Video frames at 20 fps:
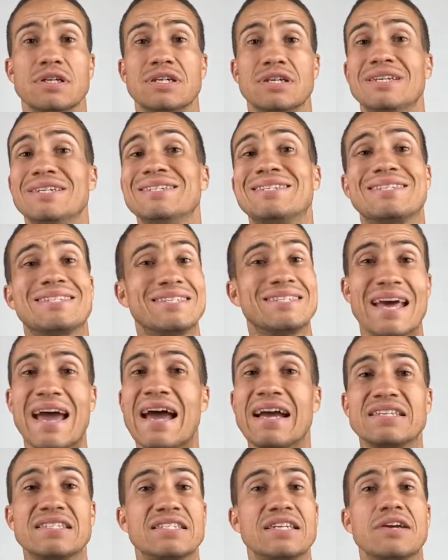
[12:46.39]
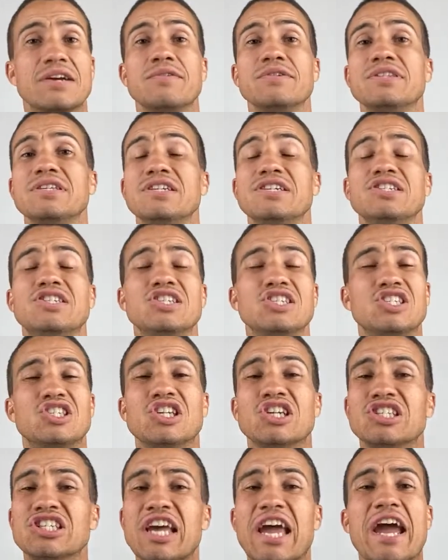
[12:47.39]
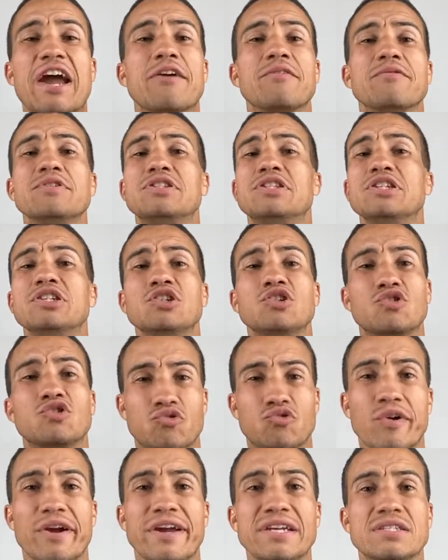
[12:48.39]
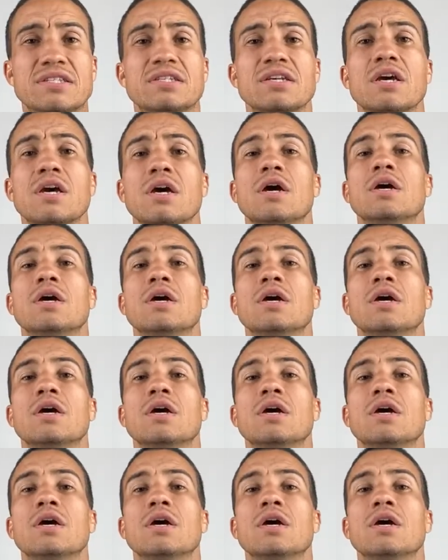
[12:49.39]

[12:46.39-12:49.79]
He snags everything. He just does everything great.